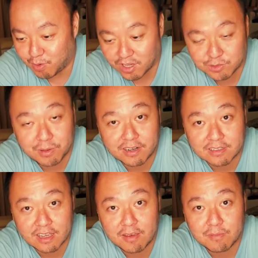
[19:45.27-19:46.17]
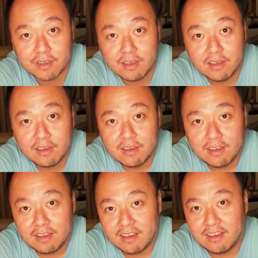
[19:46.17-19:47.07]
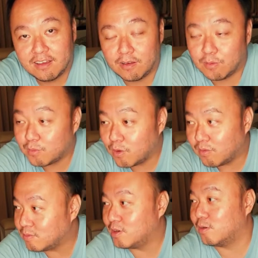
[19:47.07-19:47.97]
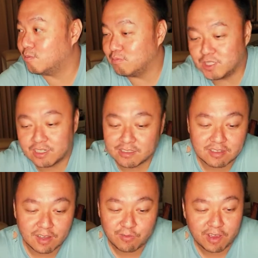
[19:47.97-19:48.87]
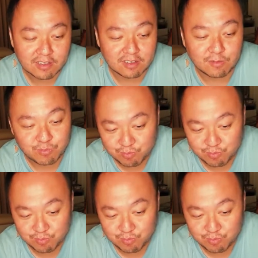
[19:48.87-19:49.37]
botch punt attempt, you know, Michigan State fans are